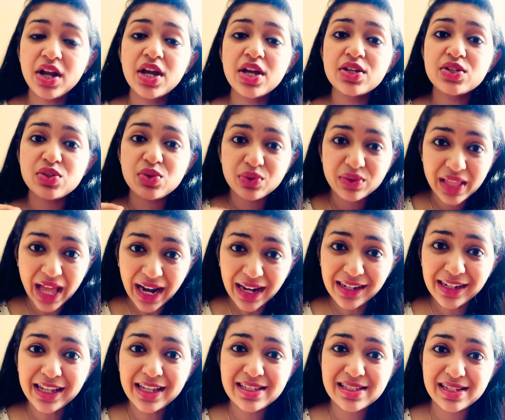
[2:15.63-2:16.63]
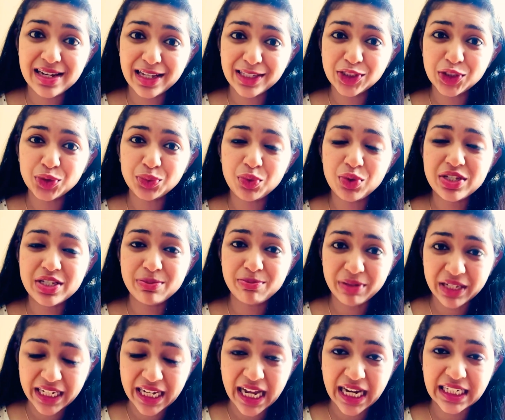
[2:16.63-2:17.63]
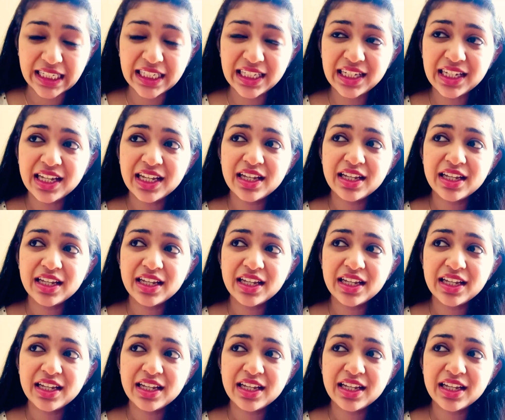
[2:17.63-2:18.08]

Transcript: So that day's lunch was biryani,